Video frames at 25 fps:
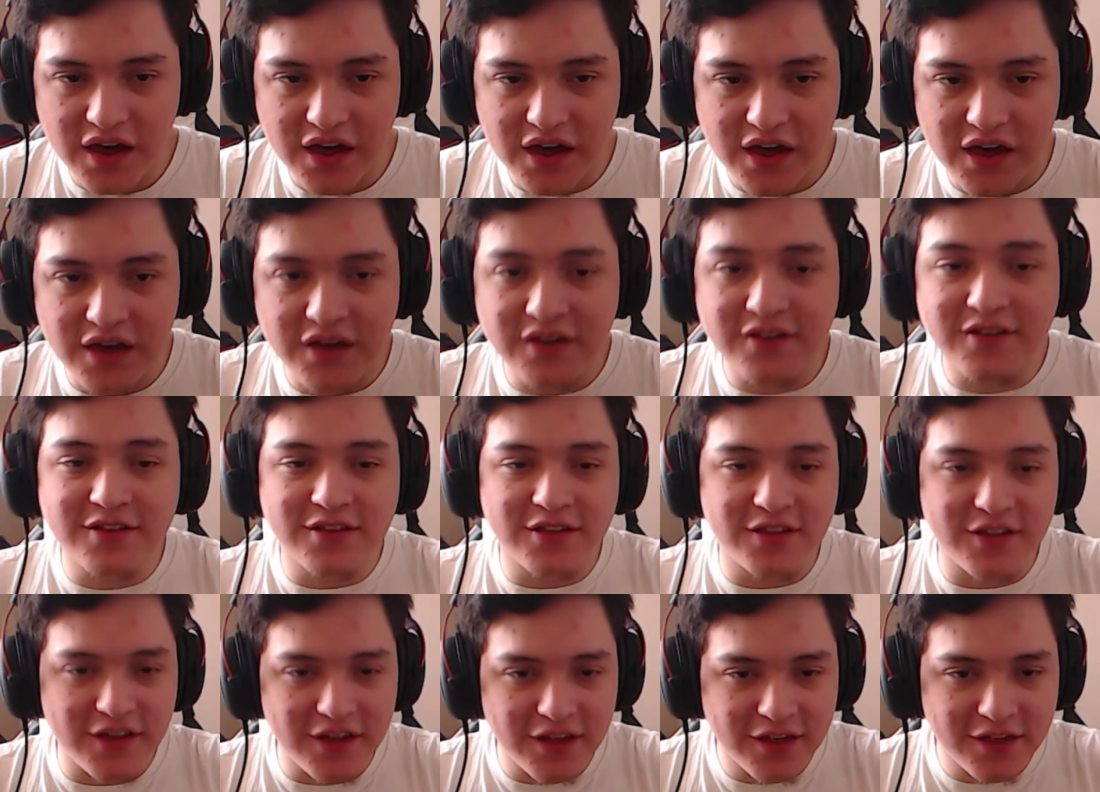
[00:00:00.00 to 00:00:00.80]
Is
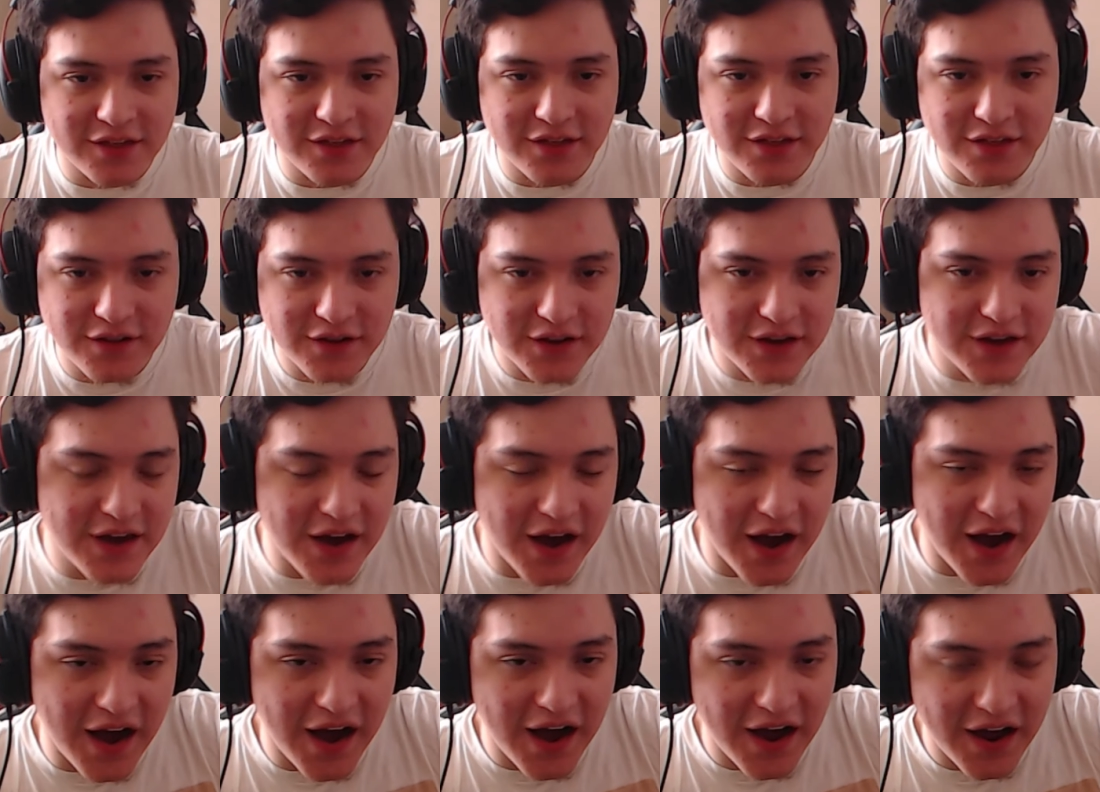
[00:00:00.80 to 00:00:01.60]
this the
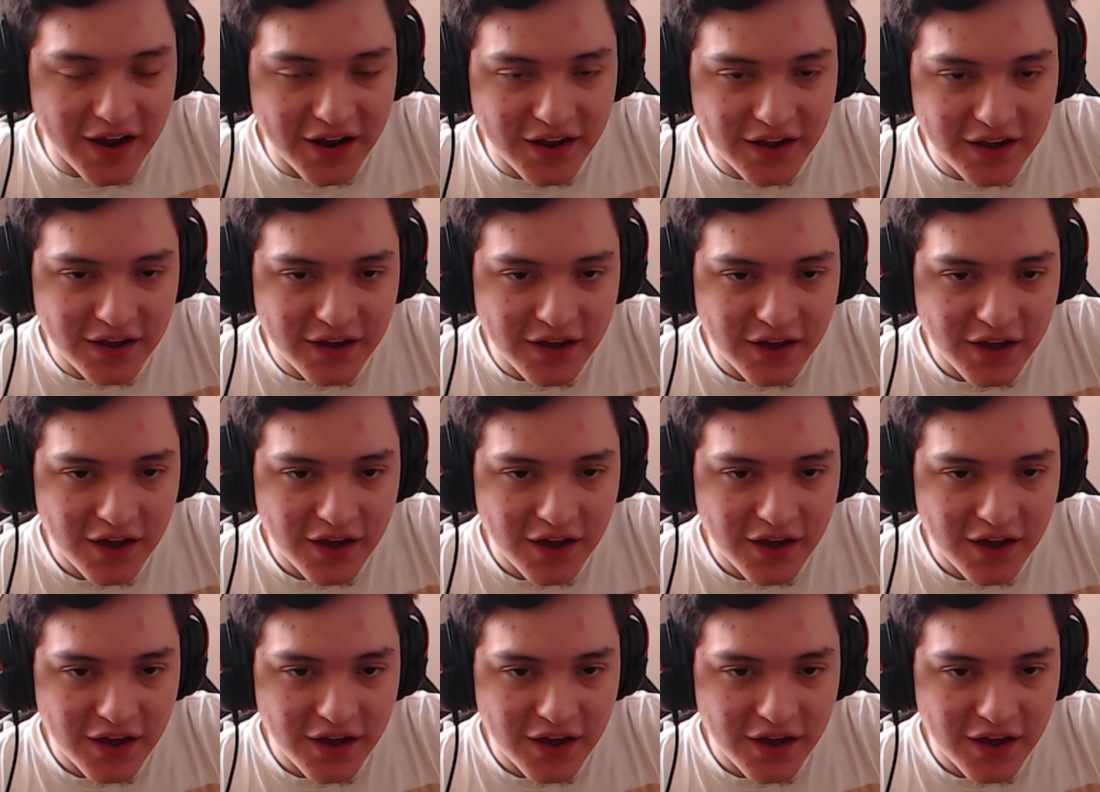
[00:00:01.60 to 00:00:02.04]
guy?